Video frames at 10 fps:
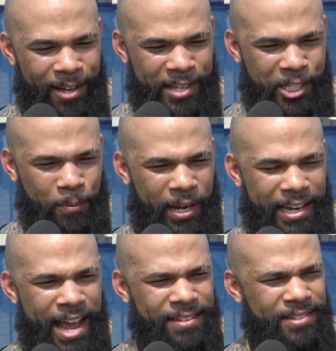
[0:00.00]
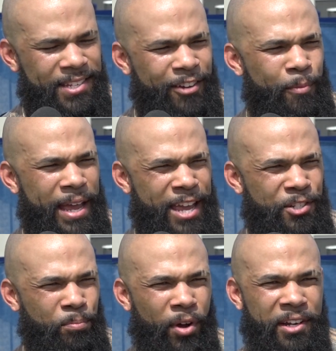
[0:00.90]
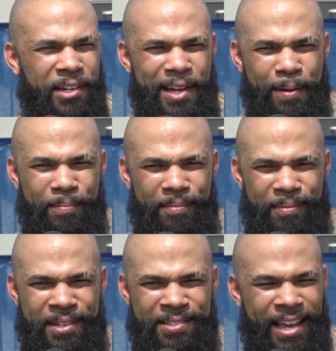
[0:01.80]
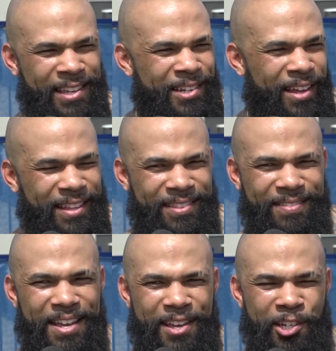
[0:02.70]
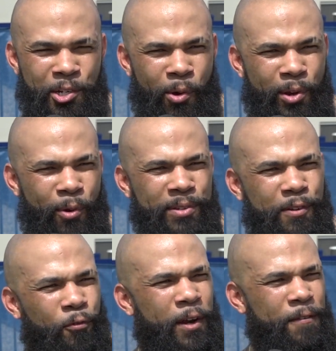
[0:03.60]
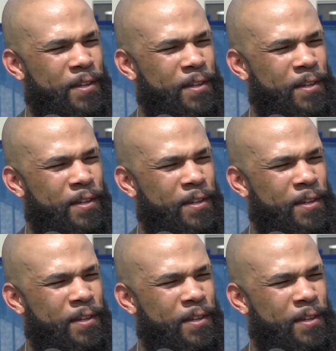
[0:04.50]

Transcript: I was actually kind of hesitant when my agent brought it up because, really? like, you know, like you're, you're always afraid